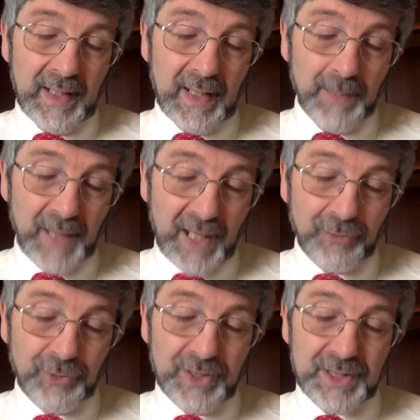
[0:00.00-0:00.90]

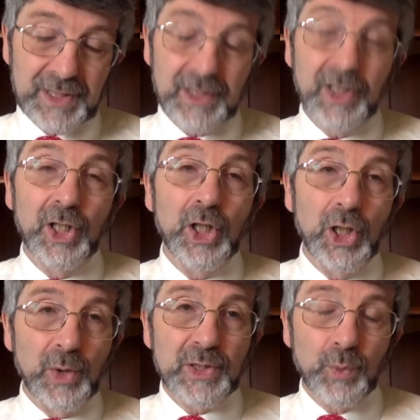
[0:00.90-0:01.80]
Epaphras,
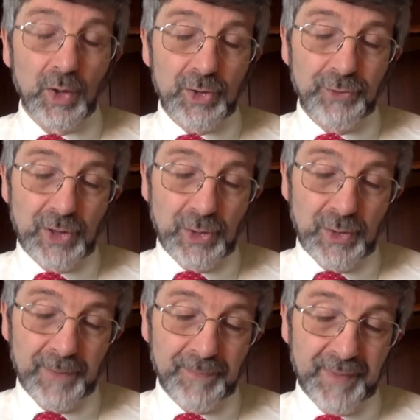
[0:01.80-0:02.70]
who is one of you,
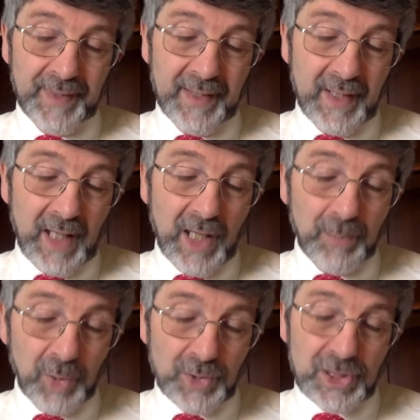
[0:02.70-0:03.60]
a
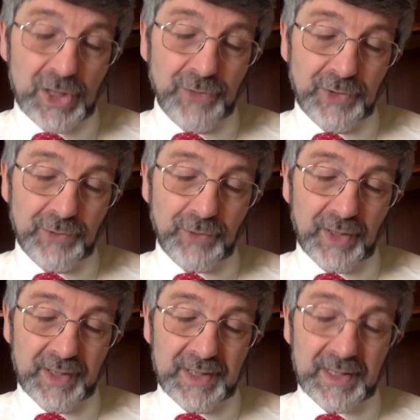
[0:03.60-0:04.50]
bondservant of
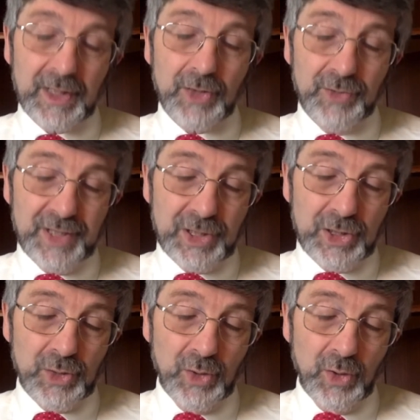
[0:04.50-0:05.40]
Christ, greets
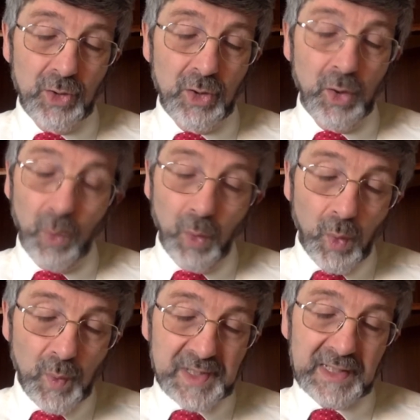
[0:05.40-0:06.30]
you,
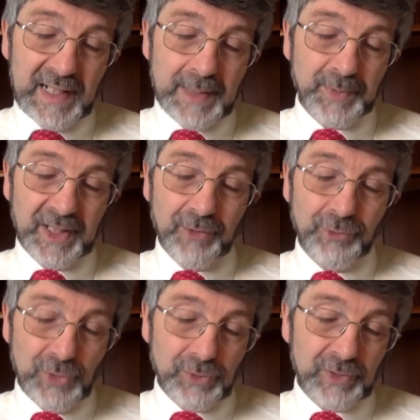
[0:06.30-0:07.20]
always labouring
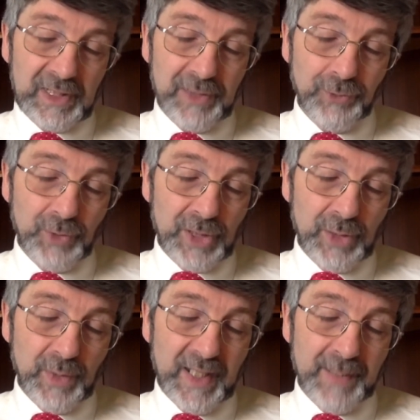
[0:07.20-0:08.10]
fervently for
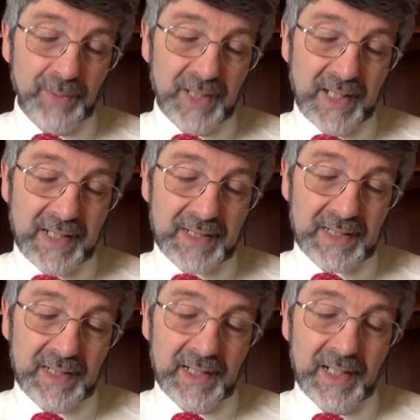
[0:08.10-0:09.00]
you in prayers,
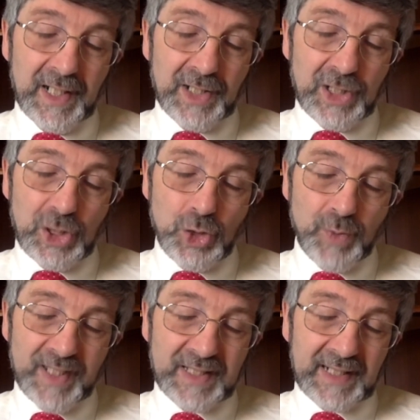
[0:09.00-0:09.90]
that you
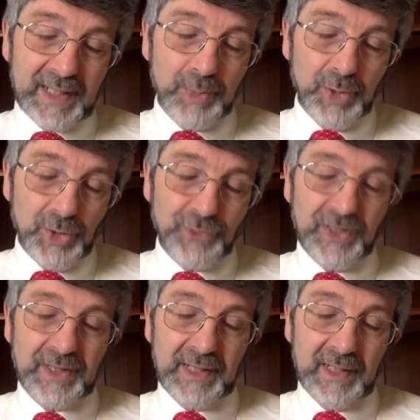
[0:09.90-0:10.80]
may stand
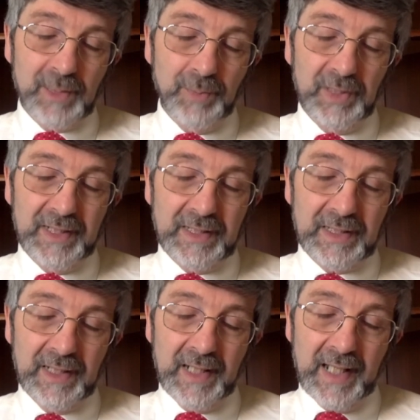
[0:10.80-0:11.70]
perfect and complete
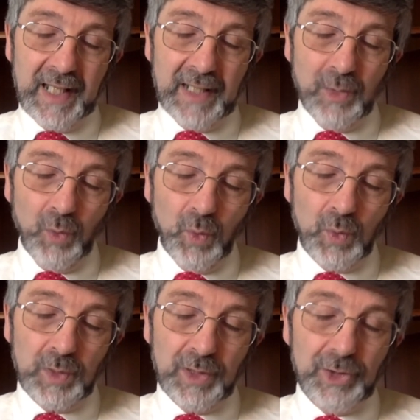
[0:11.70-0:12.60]
in
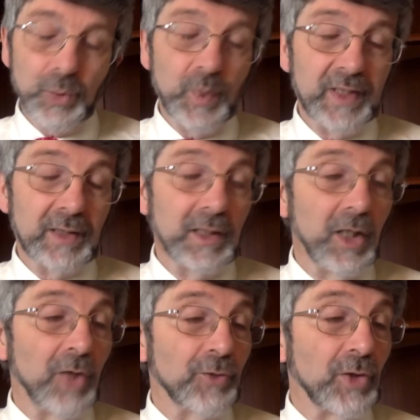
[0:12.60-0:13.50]
all the will
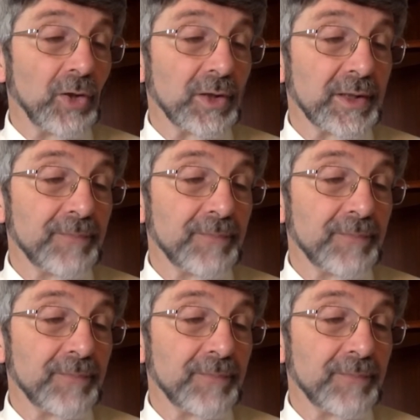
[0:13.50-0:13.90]
of God.